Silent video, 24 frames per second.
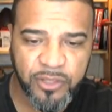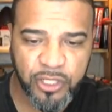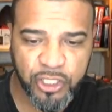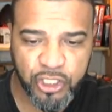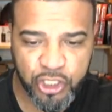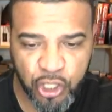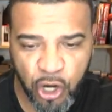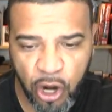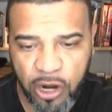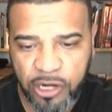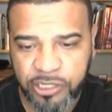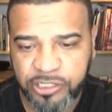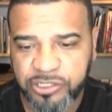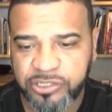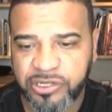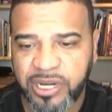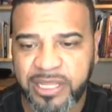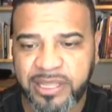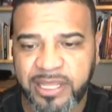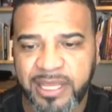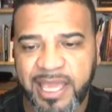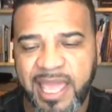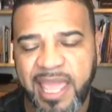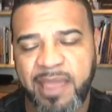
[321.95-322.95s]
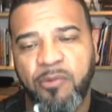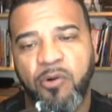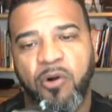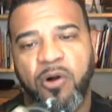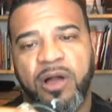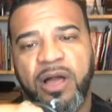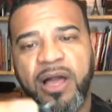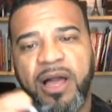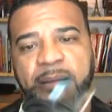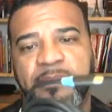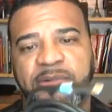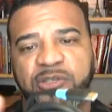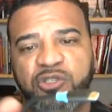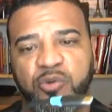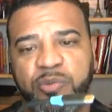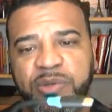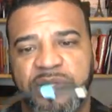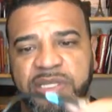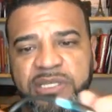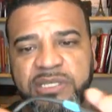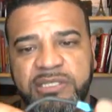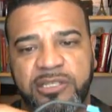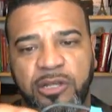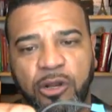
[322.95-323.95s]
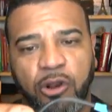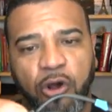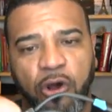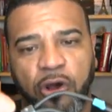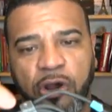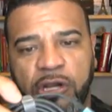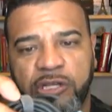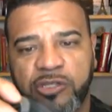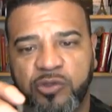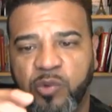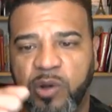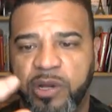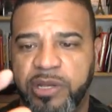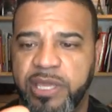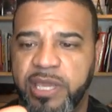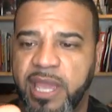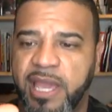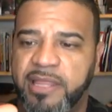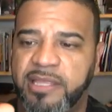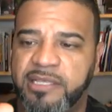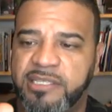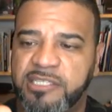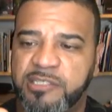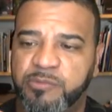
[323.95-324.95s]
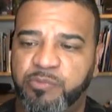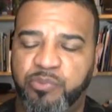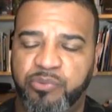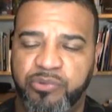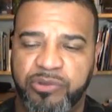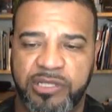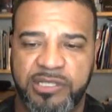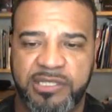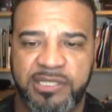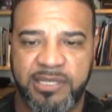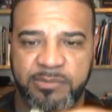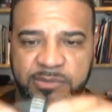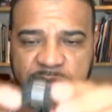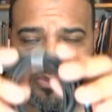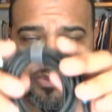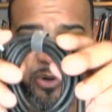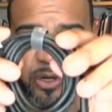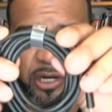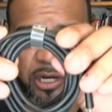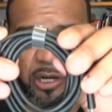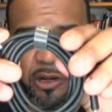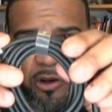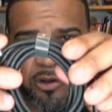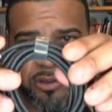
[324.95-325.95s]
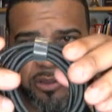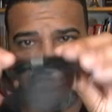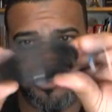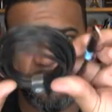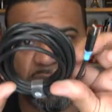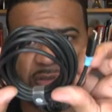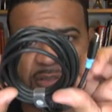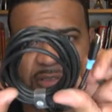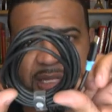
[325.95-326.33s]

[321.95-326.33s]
the charger and the cable, I'm assuming this is the longest one. Yeah, this seems pretty long. This